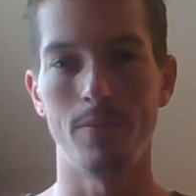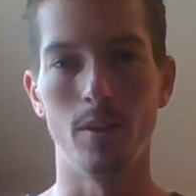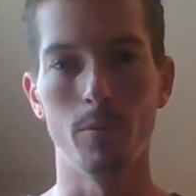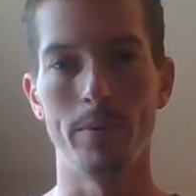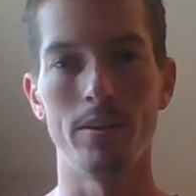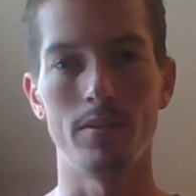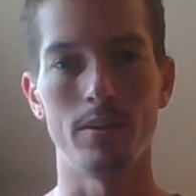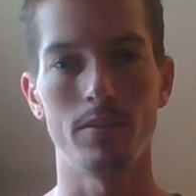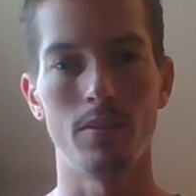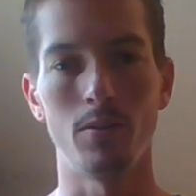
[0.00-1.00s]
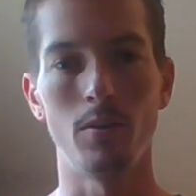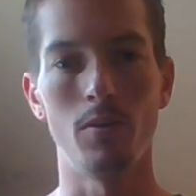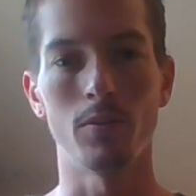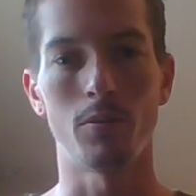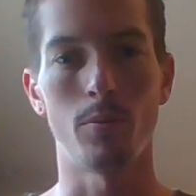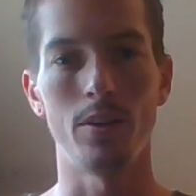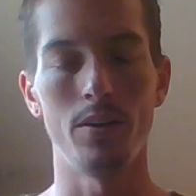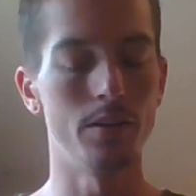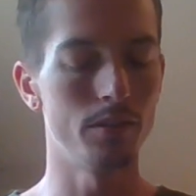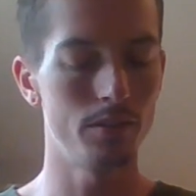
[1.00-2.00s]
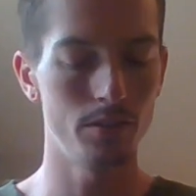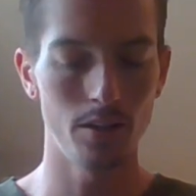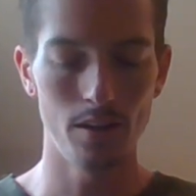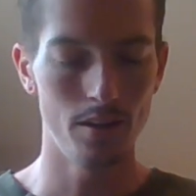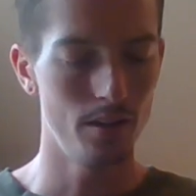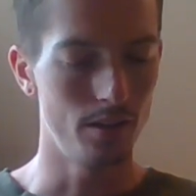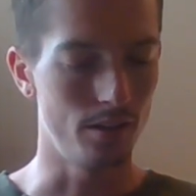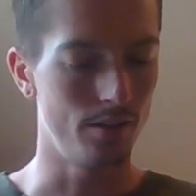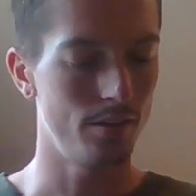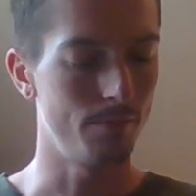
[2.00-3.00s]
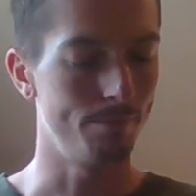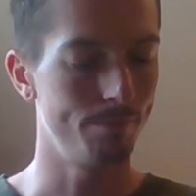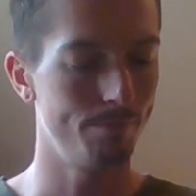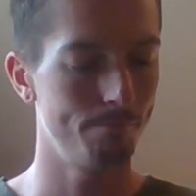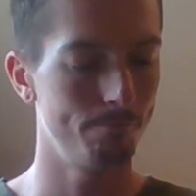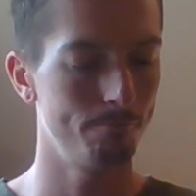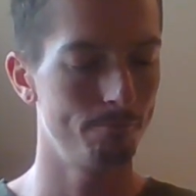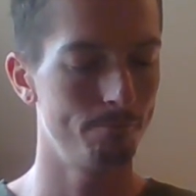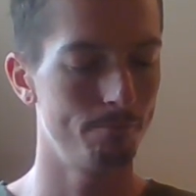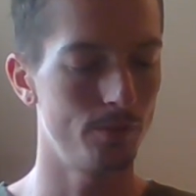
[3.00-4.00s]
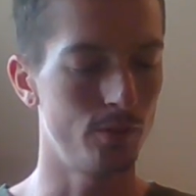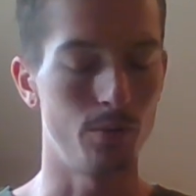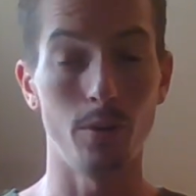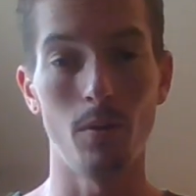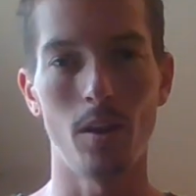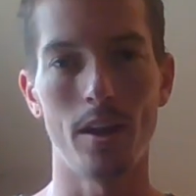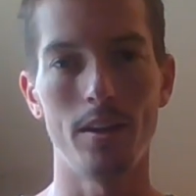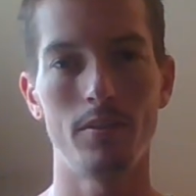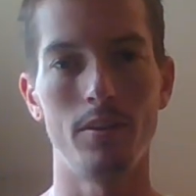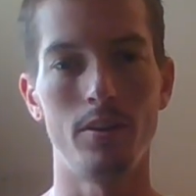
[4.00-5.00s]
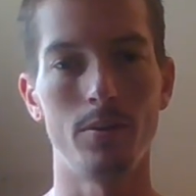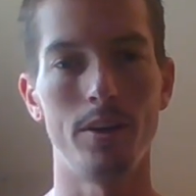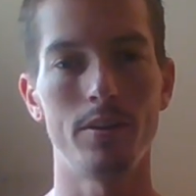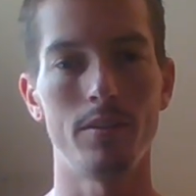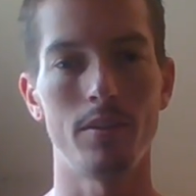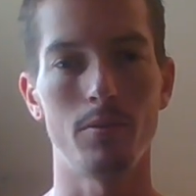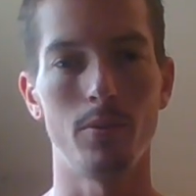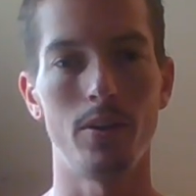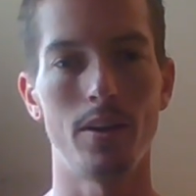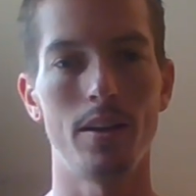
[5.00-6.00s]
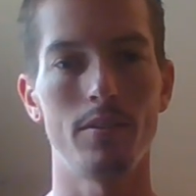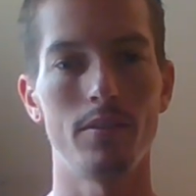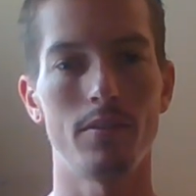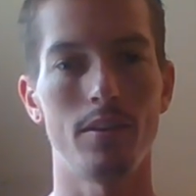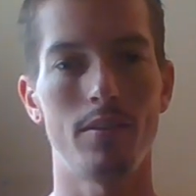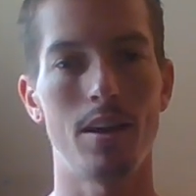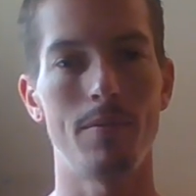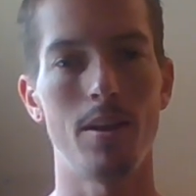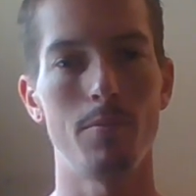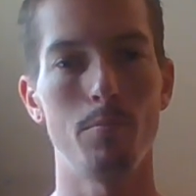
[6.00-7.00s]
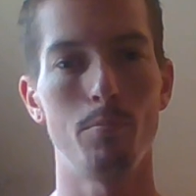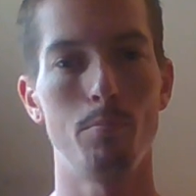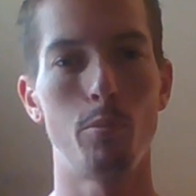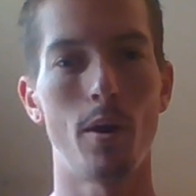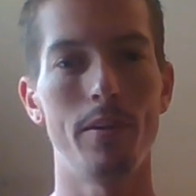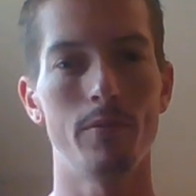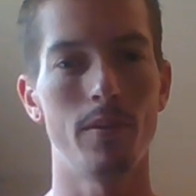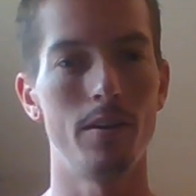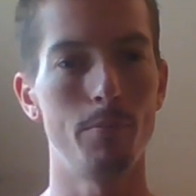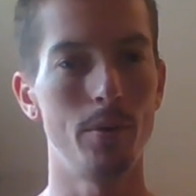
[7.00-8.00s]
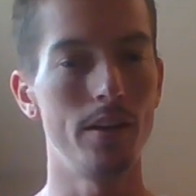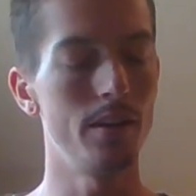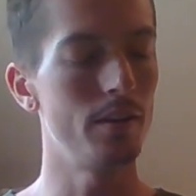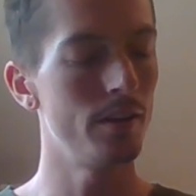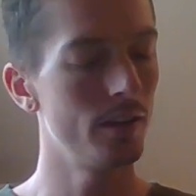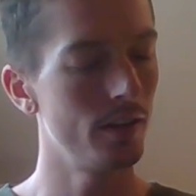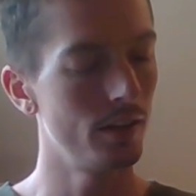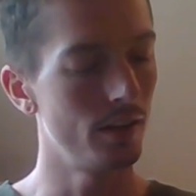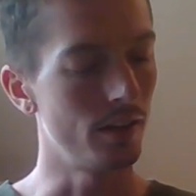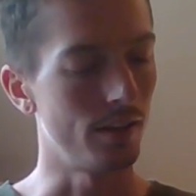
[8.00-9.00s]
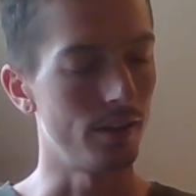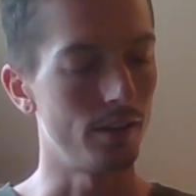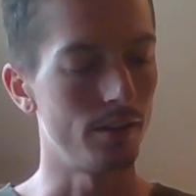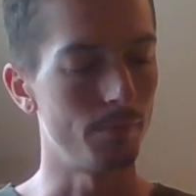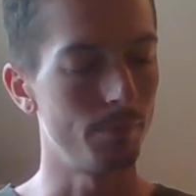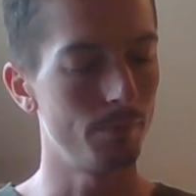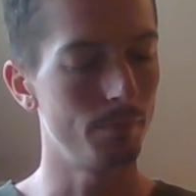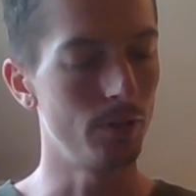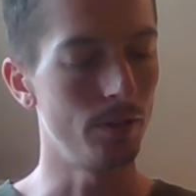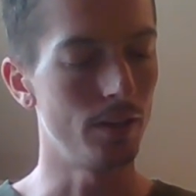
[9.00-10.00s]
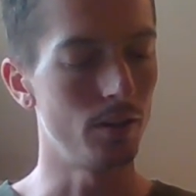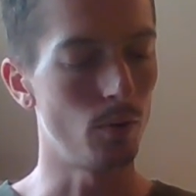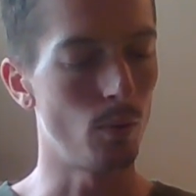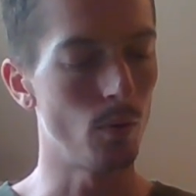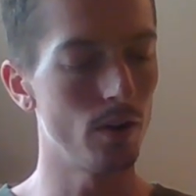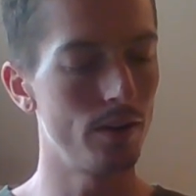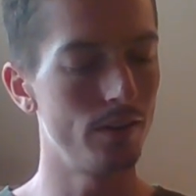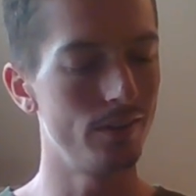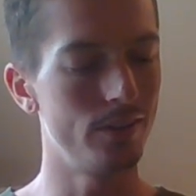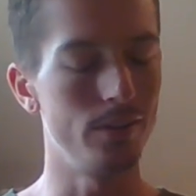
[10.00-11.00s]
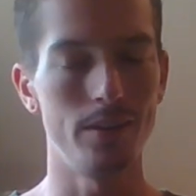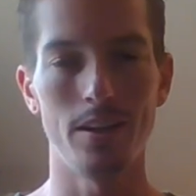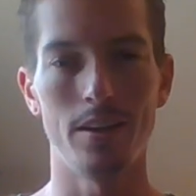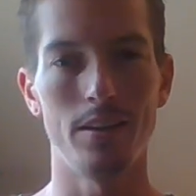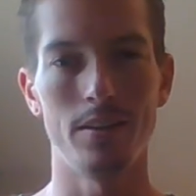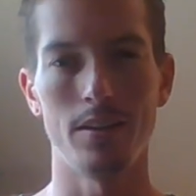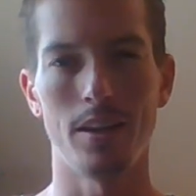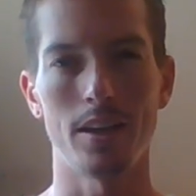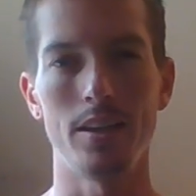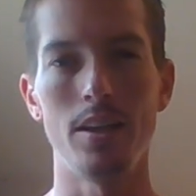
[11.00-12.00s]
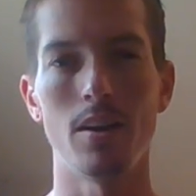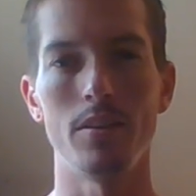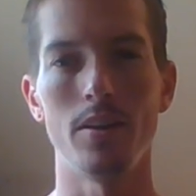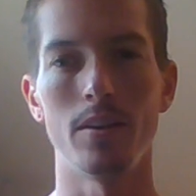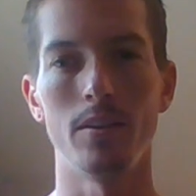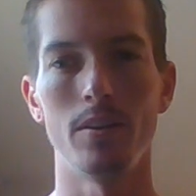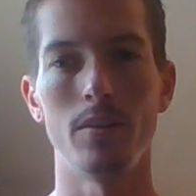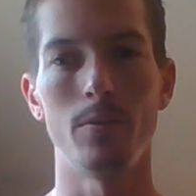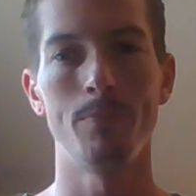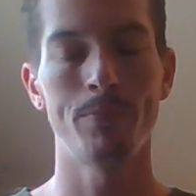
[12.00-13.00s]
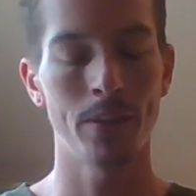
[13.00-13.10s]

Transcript: They're amazing. They'll glow for 20 years. So in low light situations, that's really nice. It's nice to have that bright front bead. You can get it in orange. You can get it in like a neon yellow.